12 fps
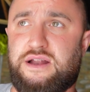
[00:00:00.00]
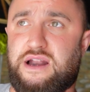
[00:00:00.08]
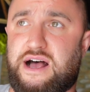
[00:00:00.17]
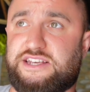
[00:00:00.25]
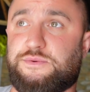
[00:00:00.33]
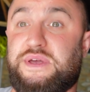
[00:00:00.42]

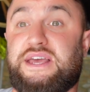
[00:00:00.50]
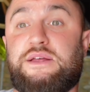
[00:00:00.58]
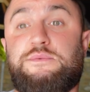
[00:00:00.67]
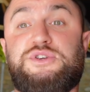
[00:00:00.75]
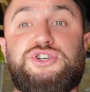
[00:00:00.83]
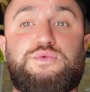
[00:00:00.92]
last week,
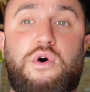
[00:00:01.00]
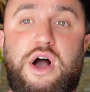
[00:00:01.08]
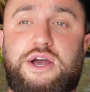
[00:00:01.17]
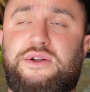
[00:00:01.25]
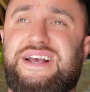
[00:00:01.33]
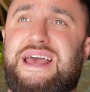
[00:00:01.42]
and we're just
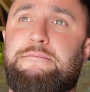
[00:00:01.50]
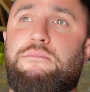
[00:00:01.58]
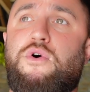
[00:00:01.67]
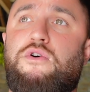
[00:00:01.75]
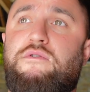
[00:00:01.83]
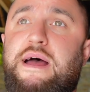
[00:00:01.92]
working on getting
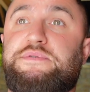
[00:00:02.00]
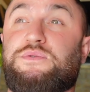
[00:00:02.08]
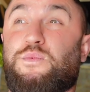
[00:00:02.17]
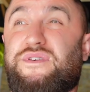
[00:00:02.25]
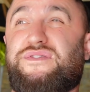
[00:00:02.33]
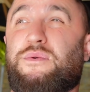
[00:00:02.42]
more reps
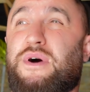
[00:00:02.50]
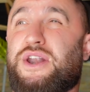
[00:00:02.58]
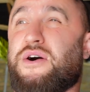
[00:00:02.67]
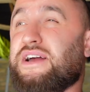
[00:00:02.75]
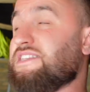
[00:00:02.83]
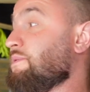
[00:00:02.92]
with the
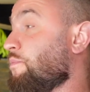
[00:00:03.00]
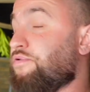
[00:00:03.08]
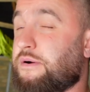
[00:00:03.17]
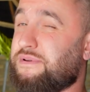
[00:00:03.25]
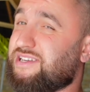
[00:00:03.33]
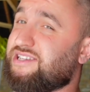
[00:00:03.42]
190. We'll
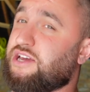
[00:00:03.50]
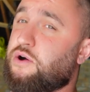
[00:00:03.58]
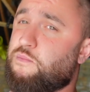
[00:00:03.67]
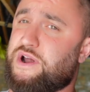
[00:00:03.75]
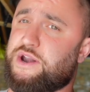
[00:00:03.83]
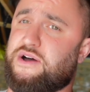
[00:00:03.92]
probably sit
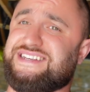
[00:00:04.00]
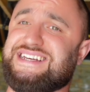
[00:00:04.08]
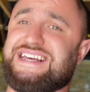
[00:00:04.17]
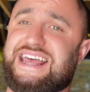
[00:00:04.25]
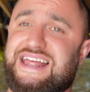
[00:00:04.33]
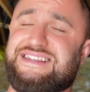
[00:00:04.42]
on 190
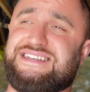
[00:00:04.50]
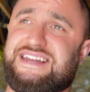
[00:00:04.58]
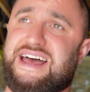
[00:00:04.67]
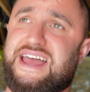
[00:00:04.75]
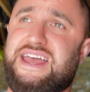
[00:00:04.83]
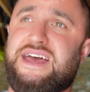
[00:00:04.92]
again
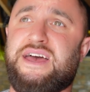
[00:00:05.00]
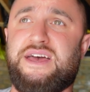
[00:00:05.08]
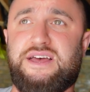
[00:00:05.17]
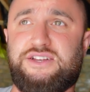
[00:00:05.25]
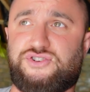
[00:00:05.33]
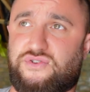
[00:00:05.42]
today,
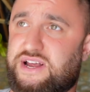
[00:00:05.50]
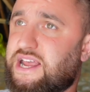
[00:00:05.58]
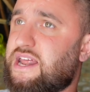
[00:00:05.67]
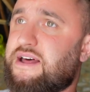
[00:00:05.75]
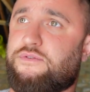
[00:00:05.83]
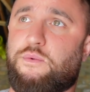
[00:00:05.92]
try and
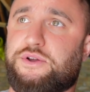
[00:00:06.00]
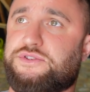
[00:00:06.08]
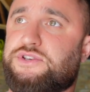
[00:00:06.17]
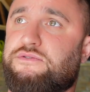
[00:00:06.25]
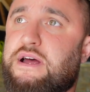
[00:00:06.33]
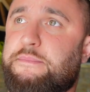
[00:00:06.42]
get another 1 or
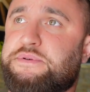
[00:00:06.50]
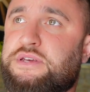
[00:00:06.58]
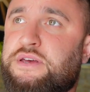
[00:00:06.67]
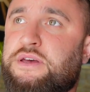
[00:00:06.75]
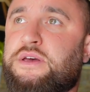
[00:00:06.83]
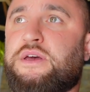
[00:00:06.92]
2 reps,
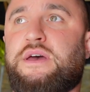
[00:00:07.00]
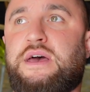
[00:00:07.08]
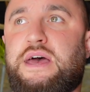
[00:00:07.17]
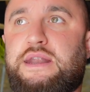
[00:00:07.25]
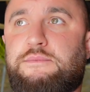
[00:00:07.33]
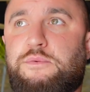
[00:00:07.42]

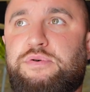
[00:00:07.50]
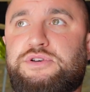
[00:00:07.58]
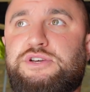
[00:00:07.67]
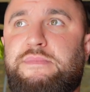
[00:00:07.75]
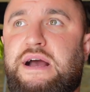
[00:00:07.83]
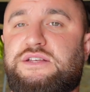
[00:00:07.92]
and then we'll
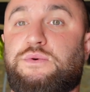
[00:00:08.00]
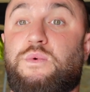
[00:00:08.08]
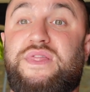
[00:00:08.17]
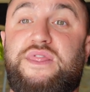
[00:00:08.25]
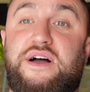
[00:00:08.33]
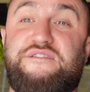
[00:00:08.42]
push it back to
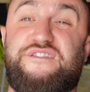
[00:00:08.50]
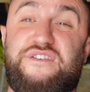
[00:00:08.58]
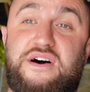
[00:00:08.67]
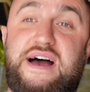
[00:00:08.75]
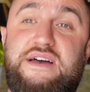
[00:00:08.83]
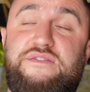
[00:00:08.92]

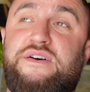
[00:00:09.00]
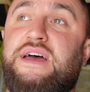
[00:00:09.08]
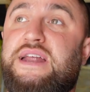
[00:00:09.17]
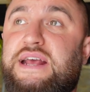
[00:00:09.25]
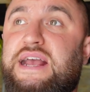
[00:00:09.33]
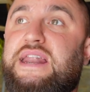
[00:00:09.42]
195
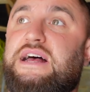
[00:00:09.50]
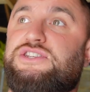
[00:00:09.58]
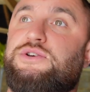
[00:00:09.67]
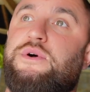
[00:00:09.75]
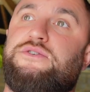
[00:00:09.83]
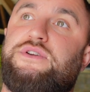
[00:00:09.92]
and then get that
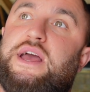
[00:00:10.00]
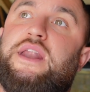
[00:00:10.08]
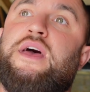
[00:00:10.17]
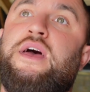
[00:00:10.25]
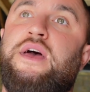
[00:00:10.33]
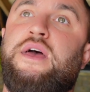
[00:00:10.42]
200 again.
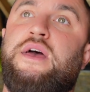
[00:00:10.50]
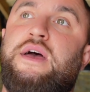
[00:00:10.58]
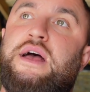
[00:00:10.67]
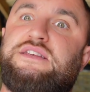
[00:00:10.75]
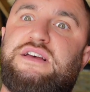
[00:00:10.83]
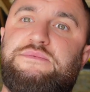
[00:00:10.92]

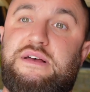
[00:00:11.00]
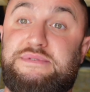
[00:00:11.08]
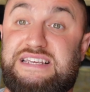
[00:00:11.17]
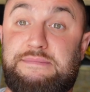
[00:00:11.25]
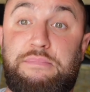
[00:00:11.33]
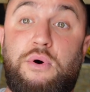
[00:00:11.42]
And sometimes
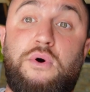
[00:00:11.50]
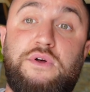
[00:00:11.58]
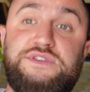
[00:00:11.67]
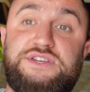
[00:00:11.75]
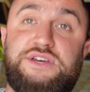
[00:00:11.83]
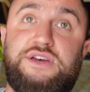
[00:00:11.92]
that's
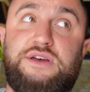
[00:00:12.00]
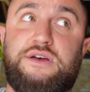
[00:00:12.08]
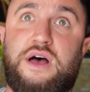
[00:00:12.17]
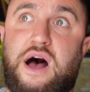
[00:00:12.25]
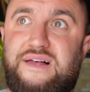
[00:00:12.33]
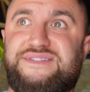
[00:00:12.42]
important to
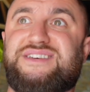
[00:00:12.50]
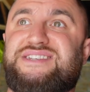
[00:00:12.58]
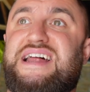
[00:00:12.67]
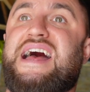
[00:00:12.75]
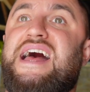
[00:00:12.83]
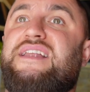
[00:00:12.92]

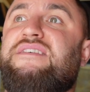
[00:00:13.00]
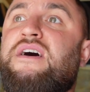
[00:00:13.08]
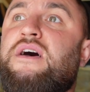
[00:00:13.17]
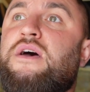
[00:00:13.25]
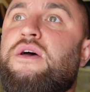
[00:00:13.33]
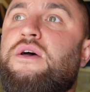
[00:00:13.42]
understand
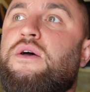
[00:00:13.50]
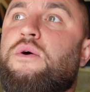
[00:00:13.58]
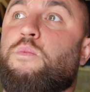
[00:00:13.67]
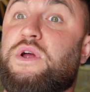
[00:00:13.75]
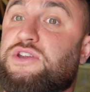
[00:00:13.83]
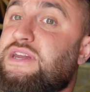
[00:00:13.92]

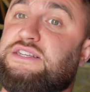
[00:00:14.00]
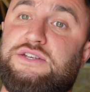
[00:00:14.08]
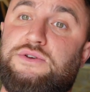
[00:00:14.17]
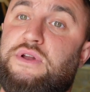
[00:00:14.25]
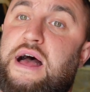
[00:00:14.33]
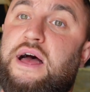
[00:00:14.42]
when you need to
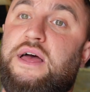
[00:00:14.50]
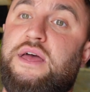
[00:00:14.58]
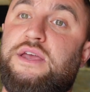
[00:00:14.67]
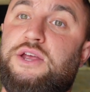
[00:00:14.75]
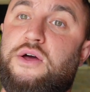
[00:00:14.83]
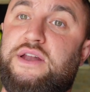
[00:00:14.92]
do that. And